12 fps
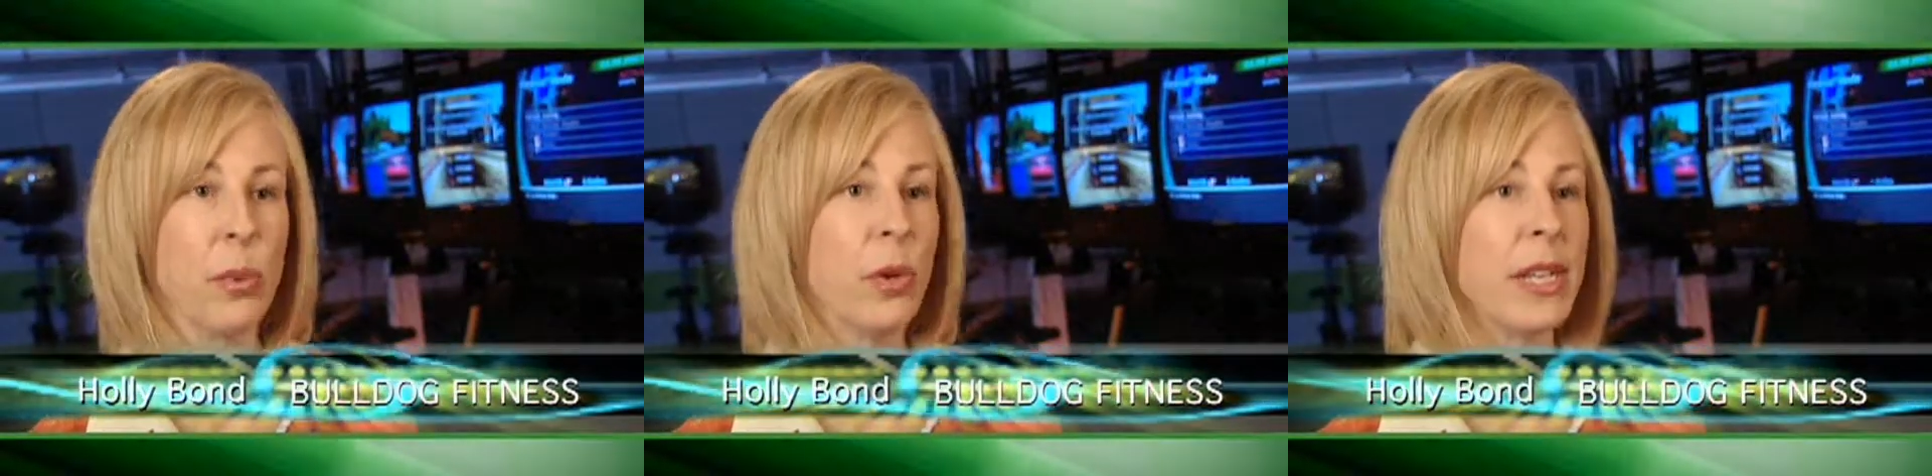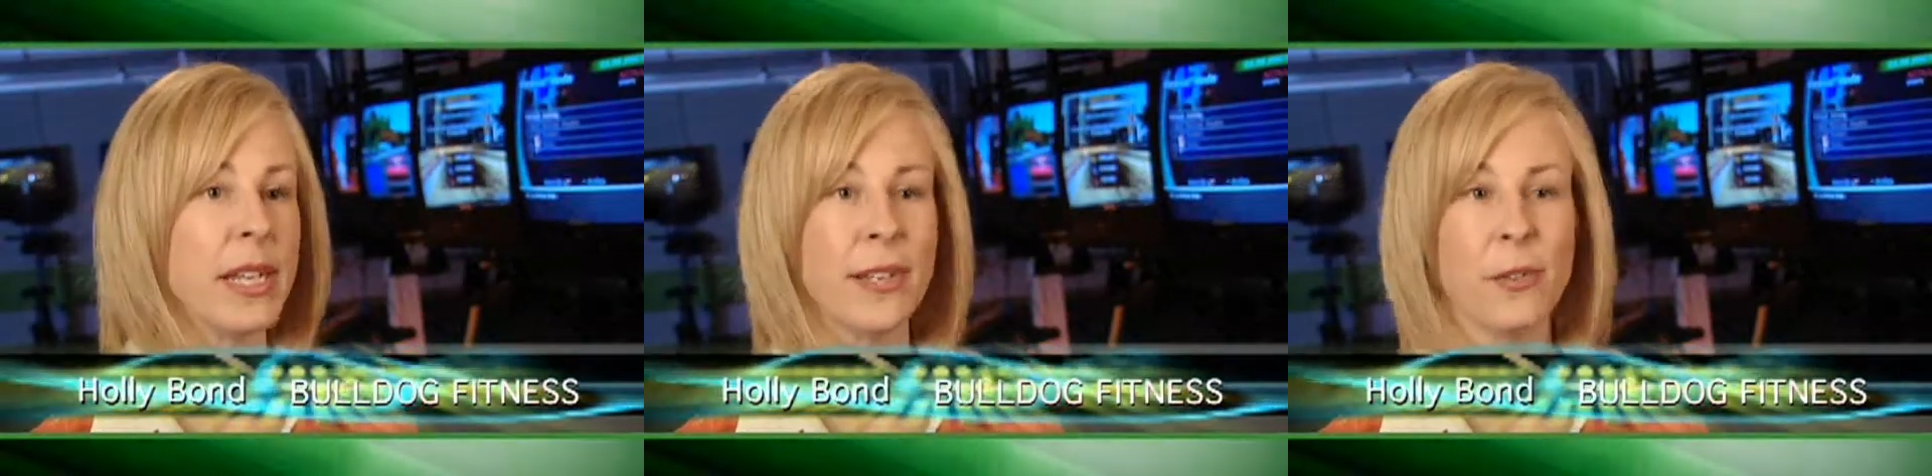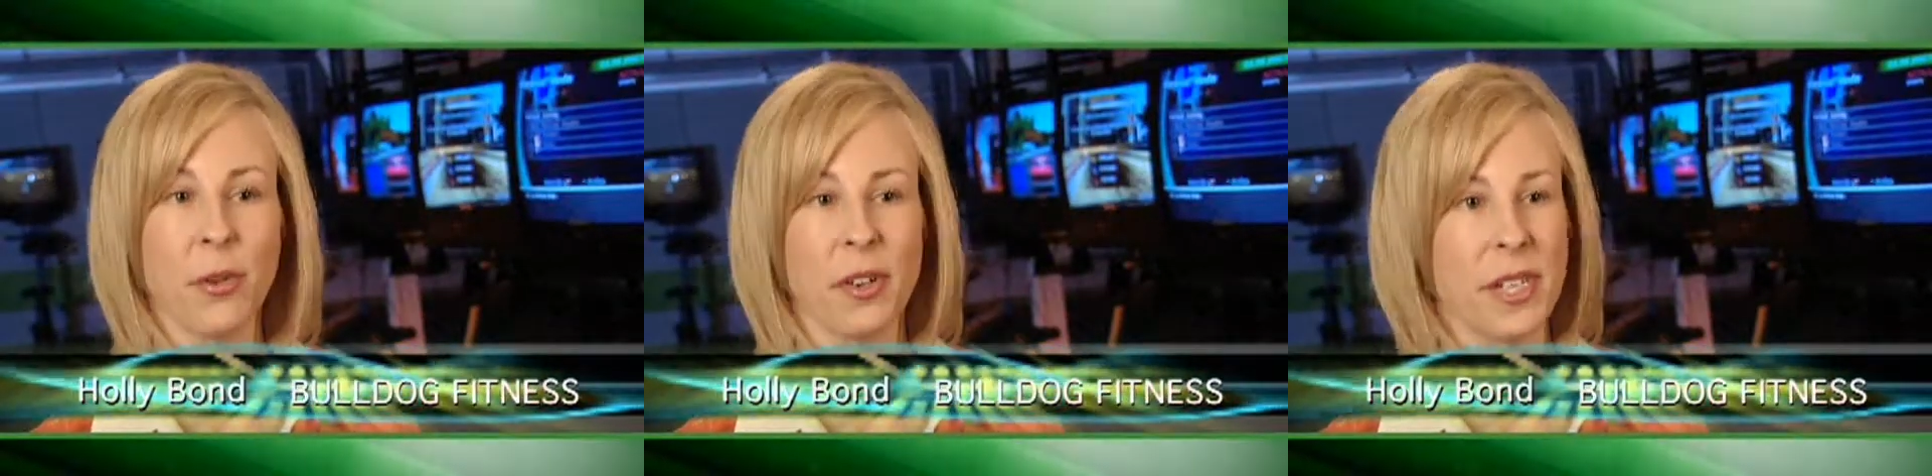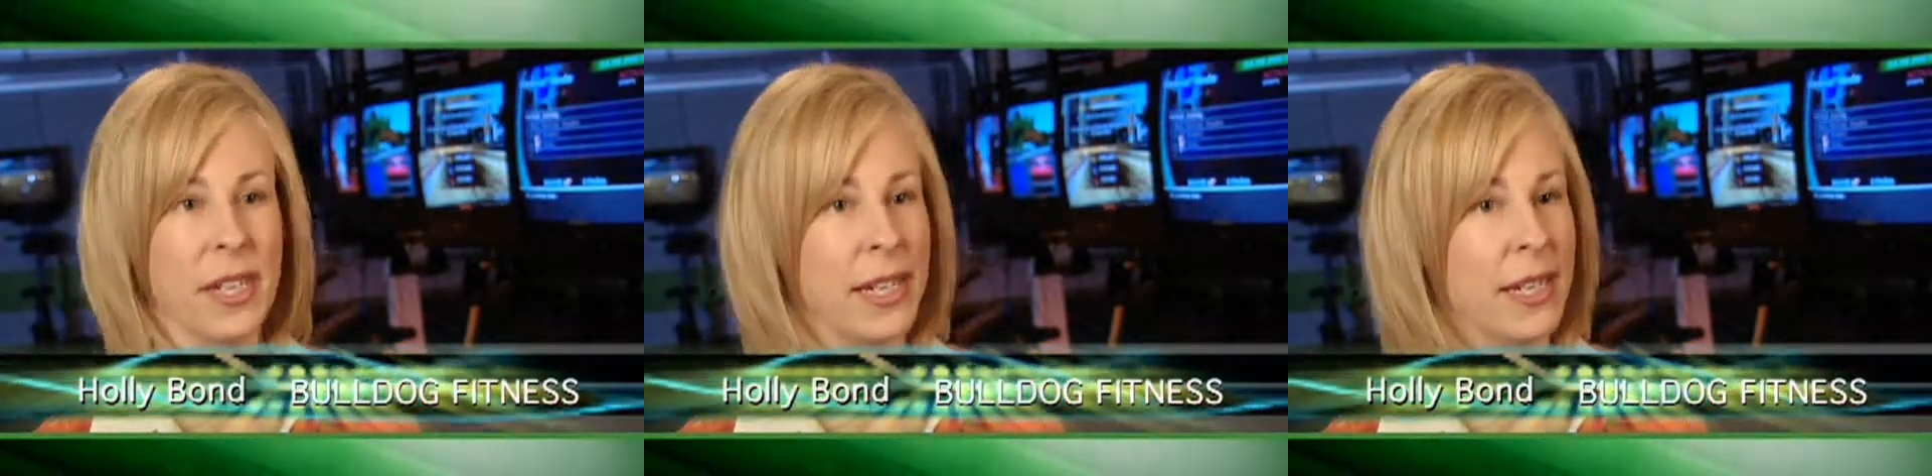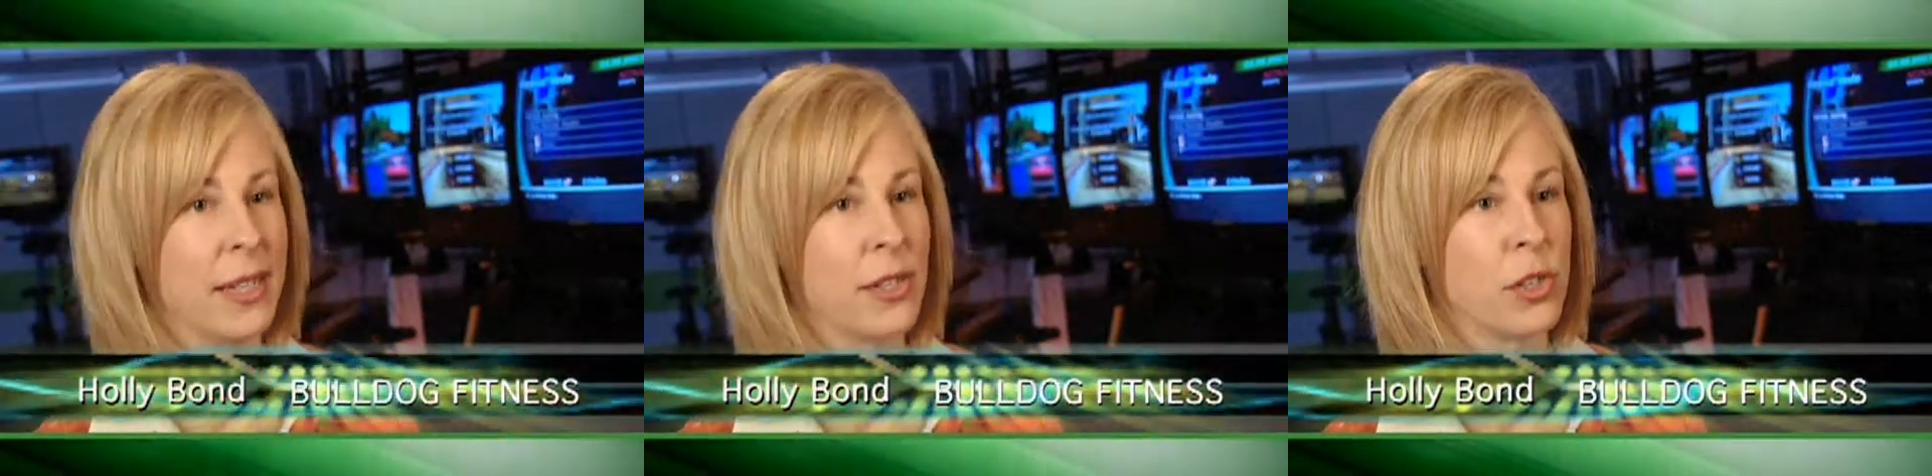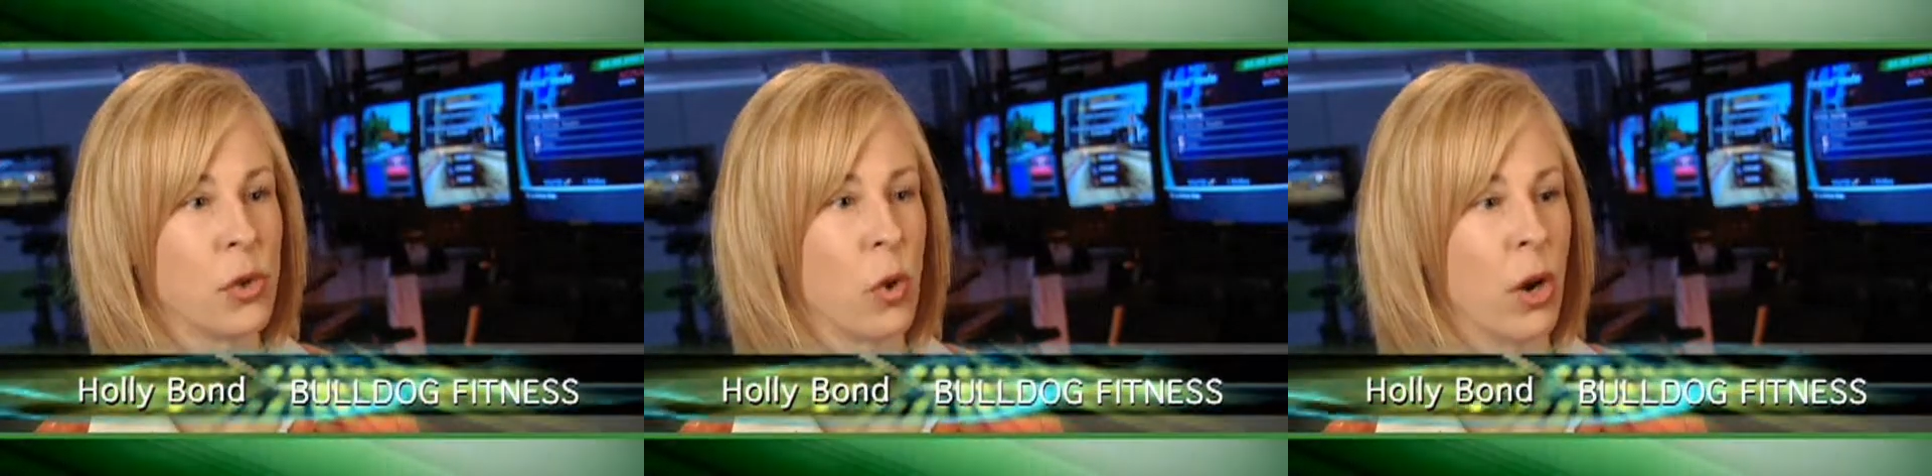be bullied or
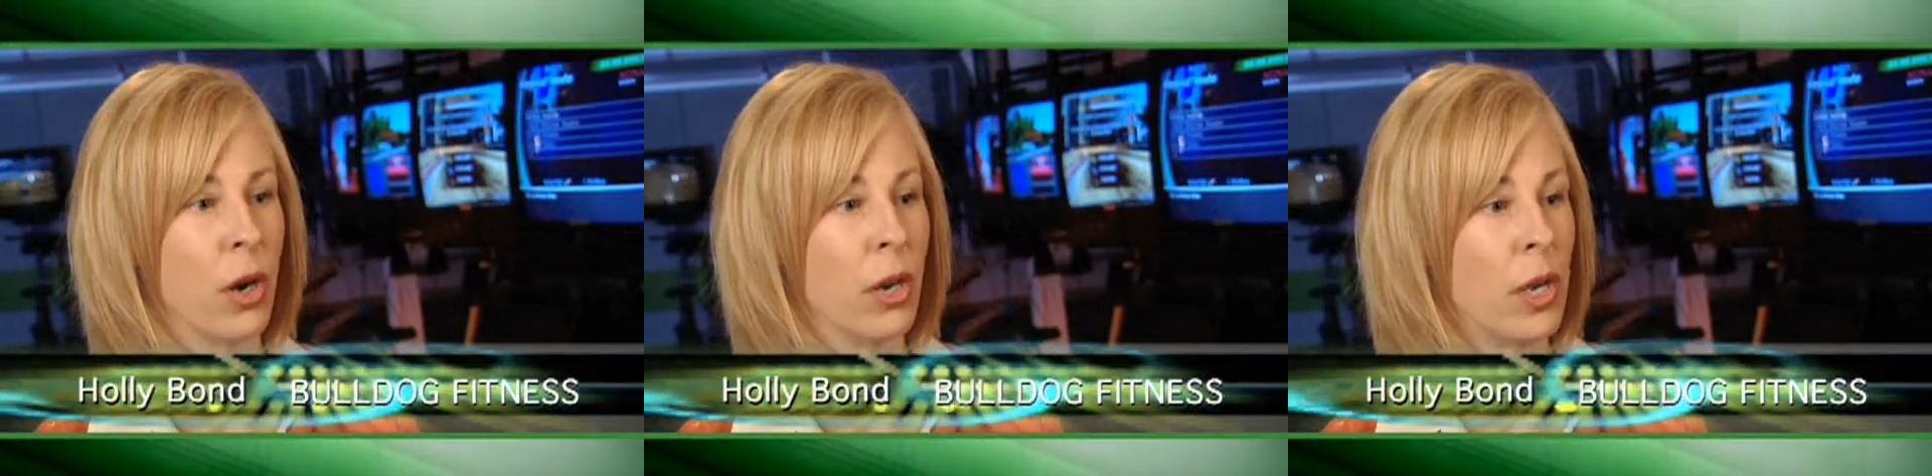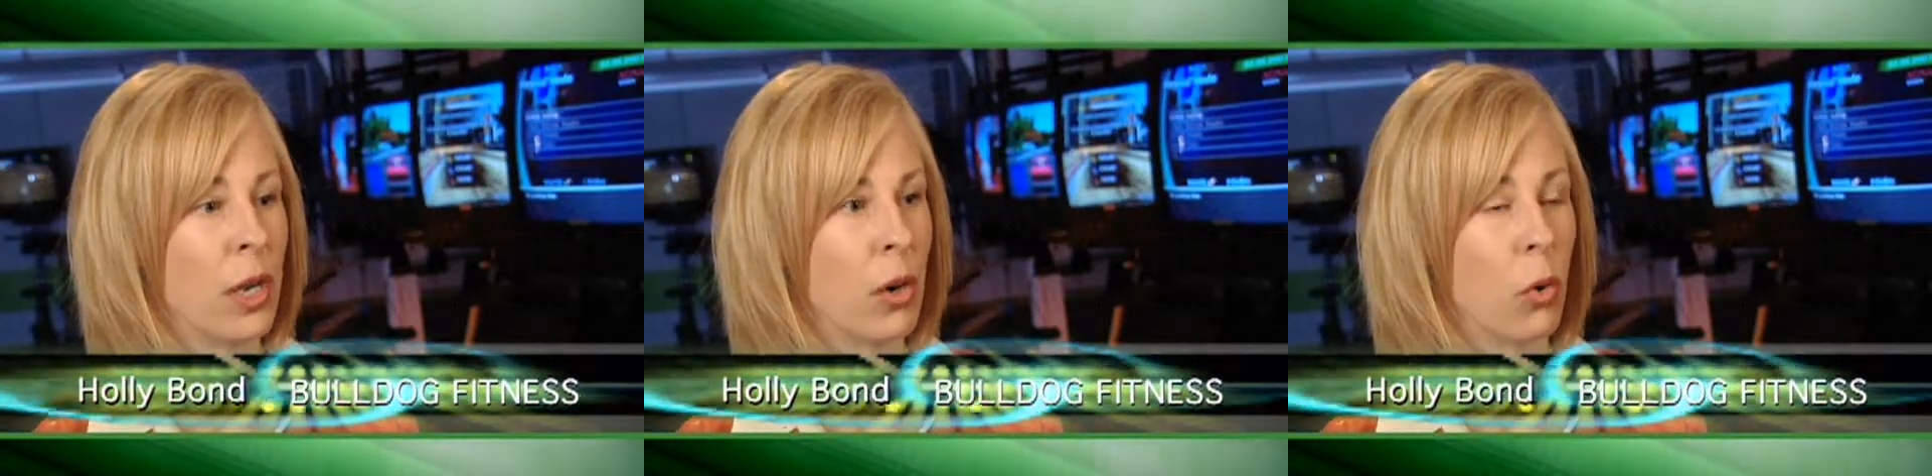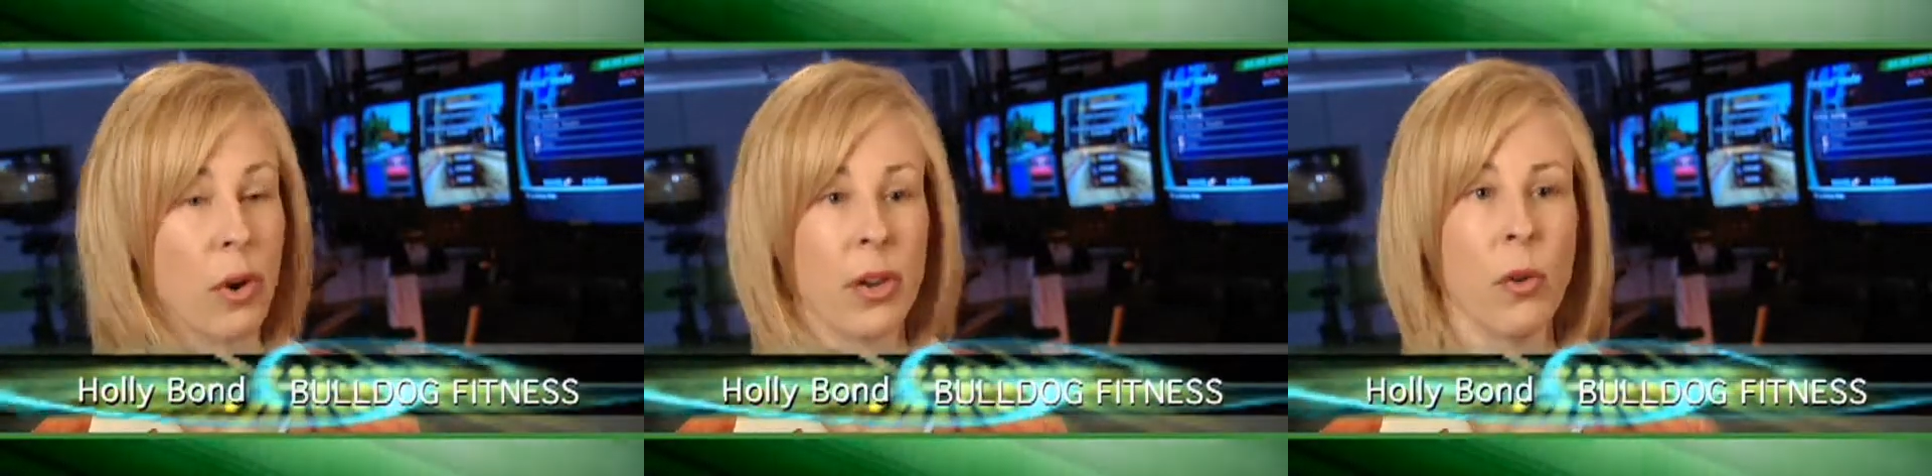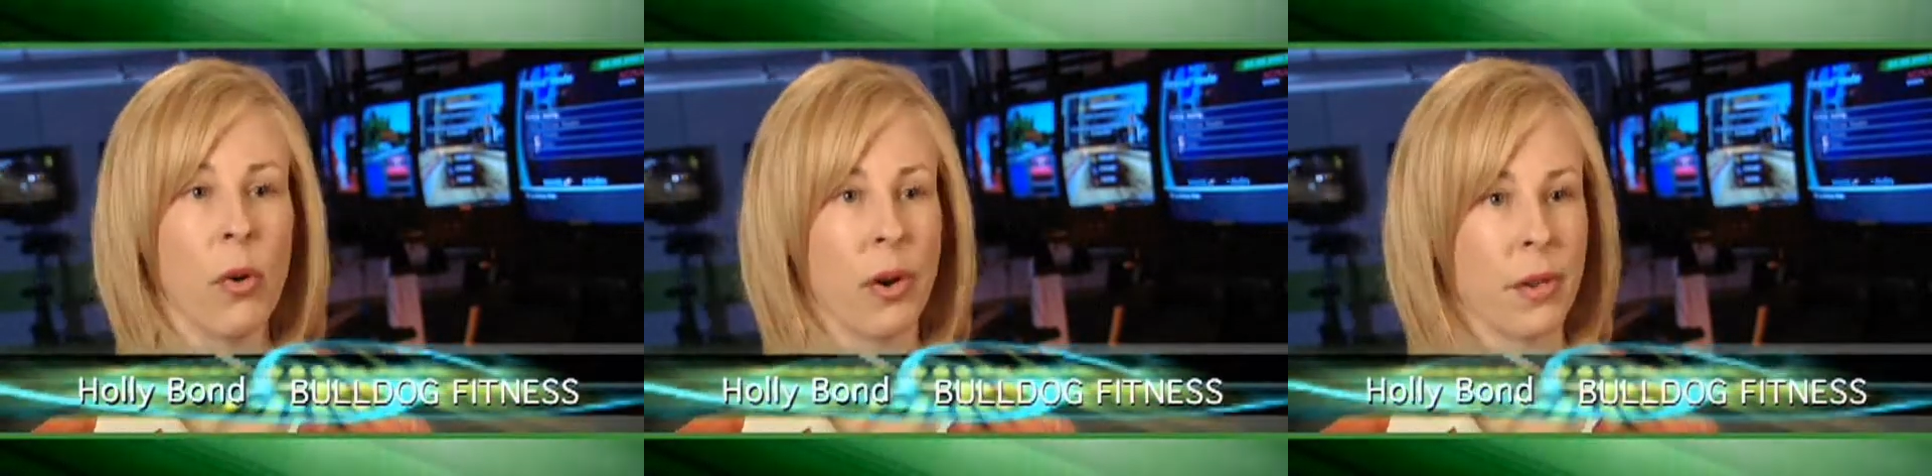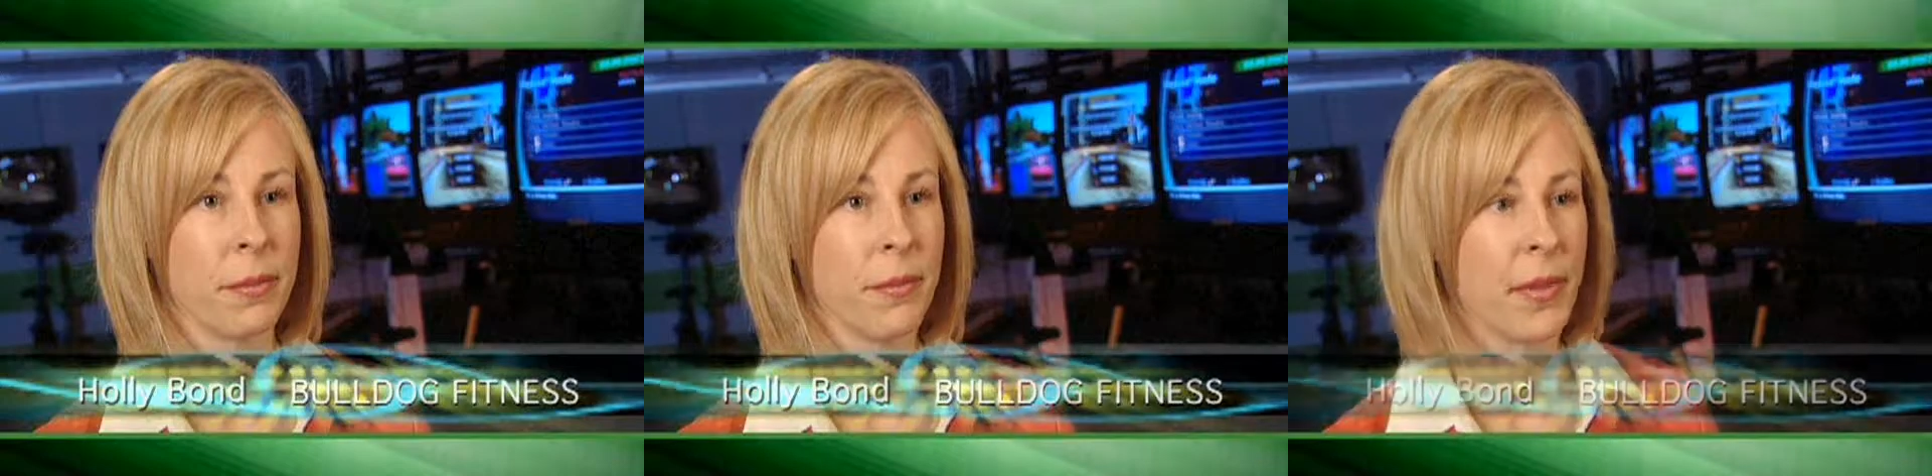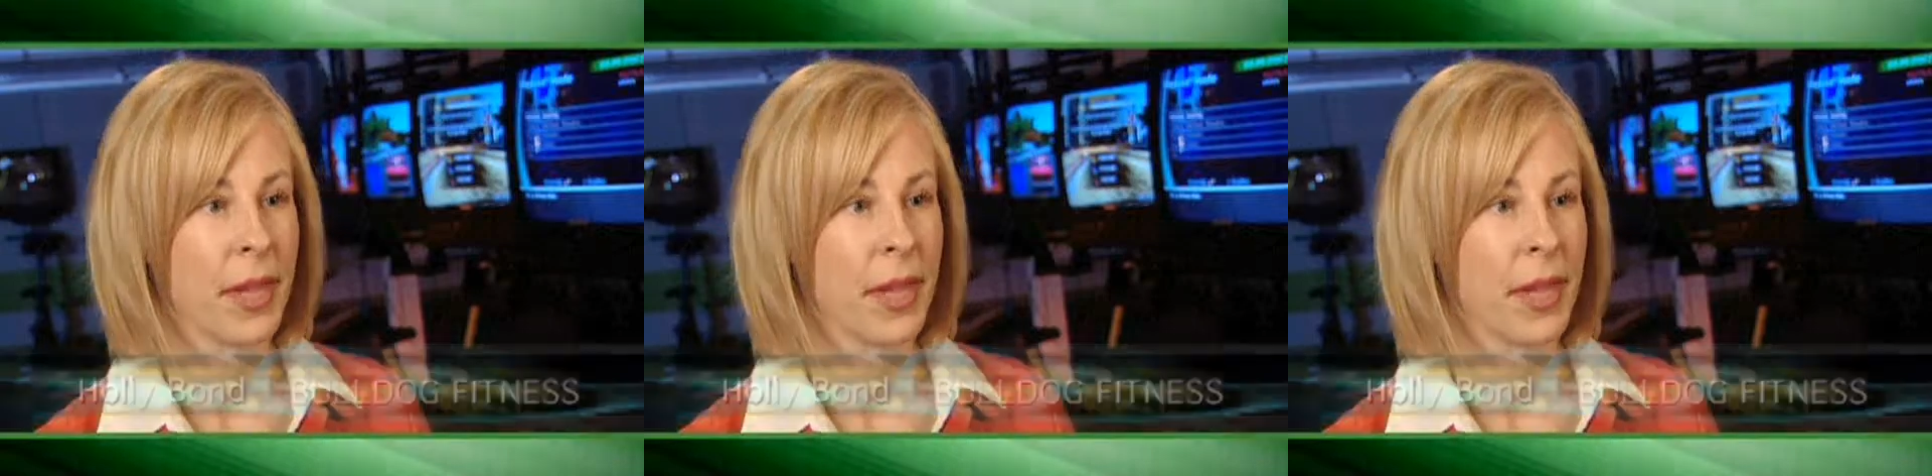teased or, or ignored.